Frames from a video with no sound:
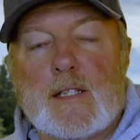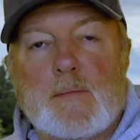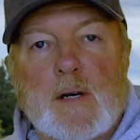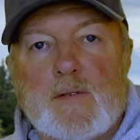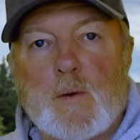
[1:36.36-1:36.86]

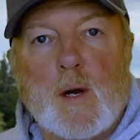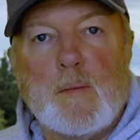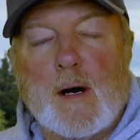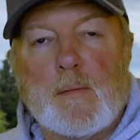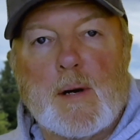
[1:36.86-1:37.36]
above 20
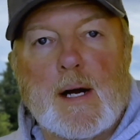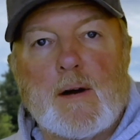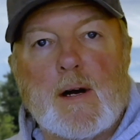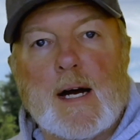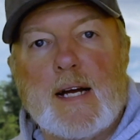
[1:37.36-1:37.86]
mile per
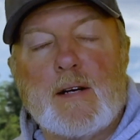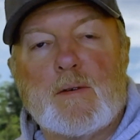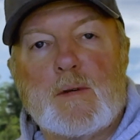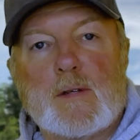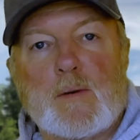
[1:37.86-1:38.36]
hour, I
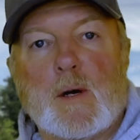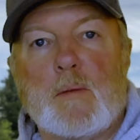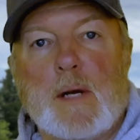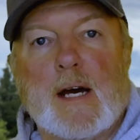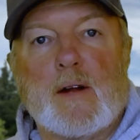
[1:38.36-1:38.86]
don't really want to
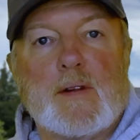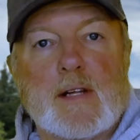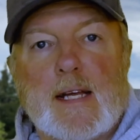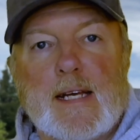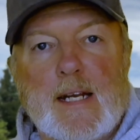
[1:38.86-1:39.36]
be out in the
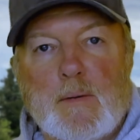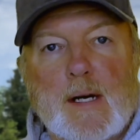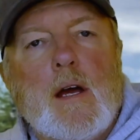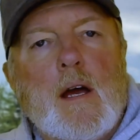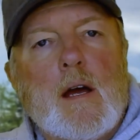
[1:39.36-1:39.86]
lake
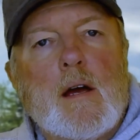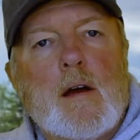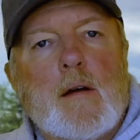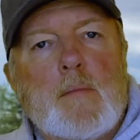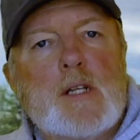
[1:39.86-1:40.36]
anyway.
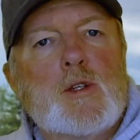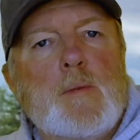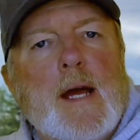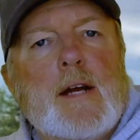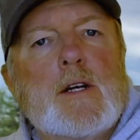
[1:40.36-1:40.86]

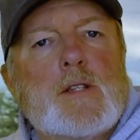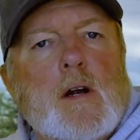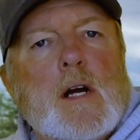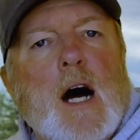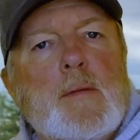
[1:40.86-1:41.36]
Mushroom anchors
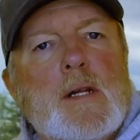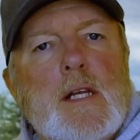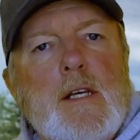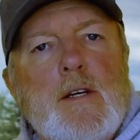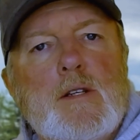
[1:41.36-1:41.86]
are
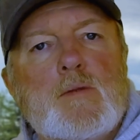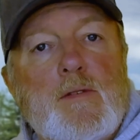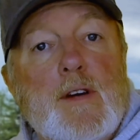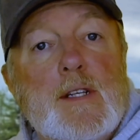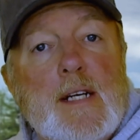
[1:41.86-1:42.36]
commonly used with
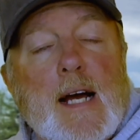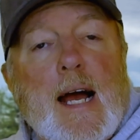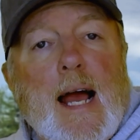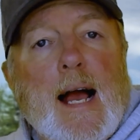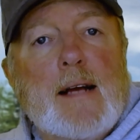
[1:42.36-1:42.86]
fishing
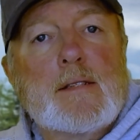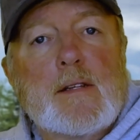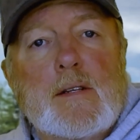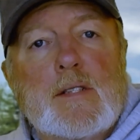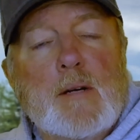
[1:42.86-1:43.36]
kayaks.
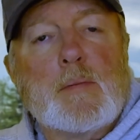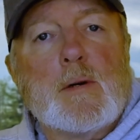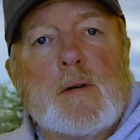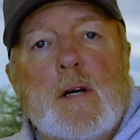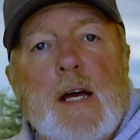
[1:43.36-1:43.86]
They're
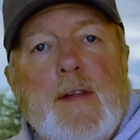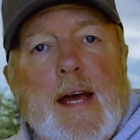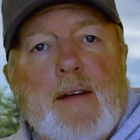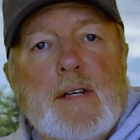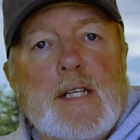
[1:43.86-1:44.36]
simple and they
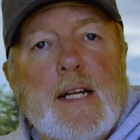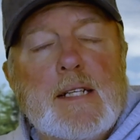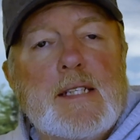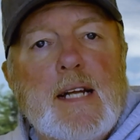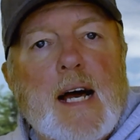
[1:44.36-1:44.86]
have a
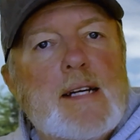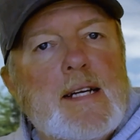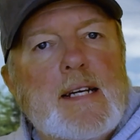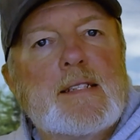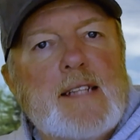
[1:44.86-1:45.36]
tendency not to
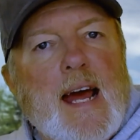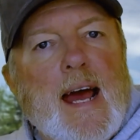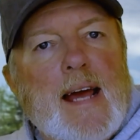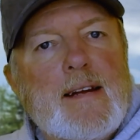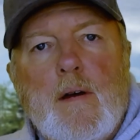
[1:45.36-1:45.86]
get
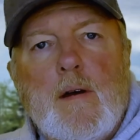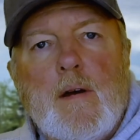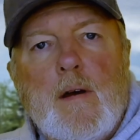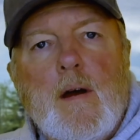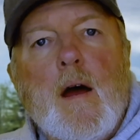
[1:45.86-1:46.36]
snagged,
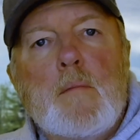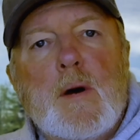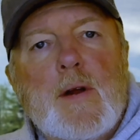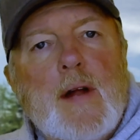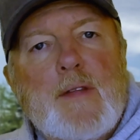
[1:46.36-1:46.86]

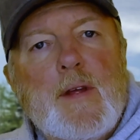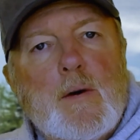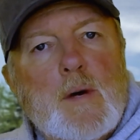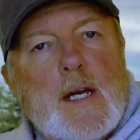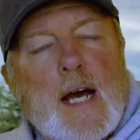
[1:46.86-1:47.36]
but they're not the
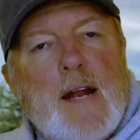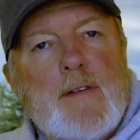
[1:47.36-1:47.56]
only kind of